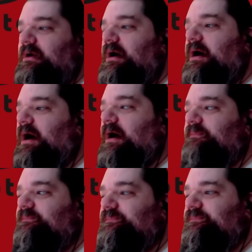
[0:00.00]

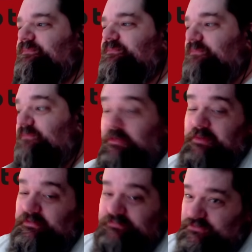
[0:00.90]
I
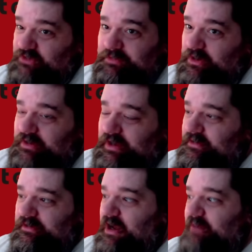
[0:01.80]
mean, let me know down in
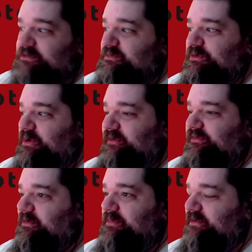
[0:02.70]
the comments what you guys
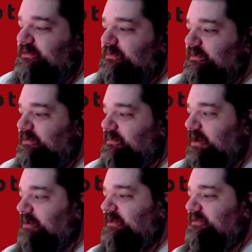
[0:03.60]
think about this one too. But
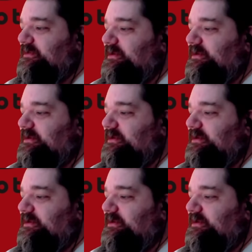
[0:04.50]
anyway, let's continue.